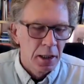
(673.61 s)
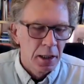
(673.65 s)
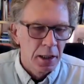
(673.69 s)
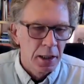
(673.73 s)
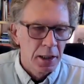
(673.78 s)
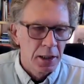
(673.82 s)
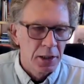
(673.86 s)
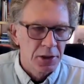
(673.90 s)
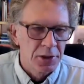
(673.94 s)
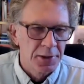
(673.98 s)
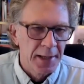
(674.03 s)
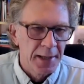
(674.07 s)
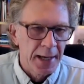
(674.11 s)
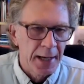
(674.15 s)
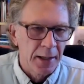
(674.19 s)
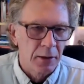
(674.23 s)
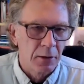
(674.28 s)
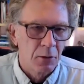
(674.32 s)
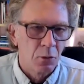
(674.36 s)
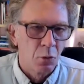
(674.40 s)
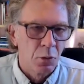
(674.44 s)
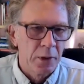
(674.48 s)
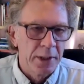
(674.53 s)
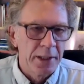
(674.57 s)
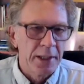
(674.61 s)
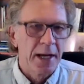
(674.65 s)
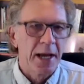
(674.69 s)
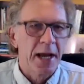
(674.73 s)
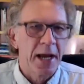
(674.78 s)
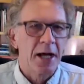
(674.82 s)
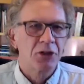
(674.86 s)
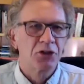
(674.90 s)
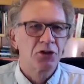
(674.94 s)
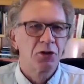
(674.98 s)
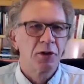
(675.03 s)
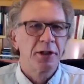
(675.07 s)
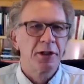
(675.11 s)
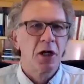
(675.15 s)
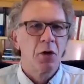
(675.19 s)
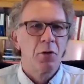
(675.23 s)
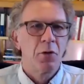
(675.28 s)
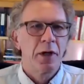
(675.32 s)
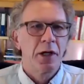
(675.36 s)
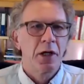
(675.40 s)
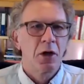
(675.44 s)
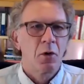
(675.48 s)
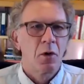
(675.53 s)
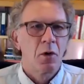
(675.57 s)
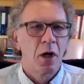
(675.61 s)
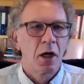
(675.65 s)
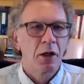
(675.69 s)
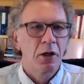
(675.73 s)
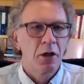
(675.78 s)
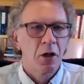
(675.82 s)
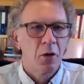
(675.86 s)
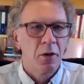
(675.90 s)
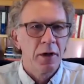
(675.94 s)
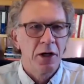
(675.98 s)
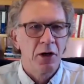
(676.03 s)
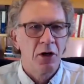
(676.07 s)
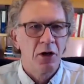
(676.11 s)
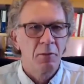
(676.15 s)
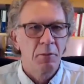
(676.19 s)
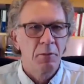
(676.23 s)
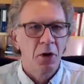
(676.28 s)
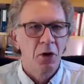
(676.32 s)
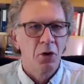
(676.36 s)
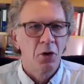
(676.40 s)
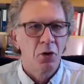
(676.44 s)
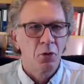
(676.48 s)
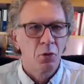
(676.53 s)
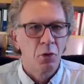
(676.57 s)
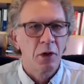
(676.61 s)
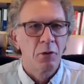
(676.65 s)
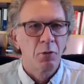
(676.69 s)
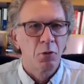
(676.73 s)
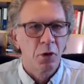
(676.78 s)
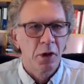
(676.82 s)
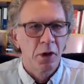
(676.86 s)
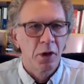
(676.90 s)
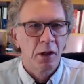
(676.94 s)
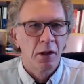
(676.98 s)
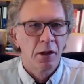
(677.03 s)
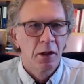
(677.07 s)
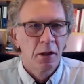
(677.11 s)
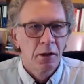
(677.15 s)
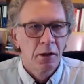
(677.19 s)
is that we naturally go into our coherent mode when we're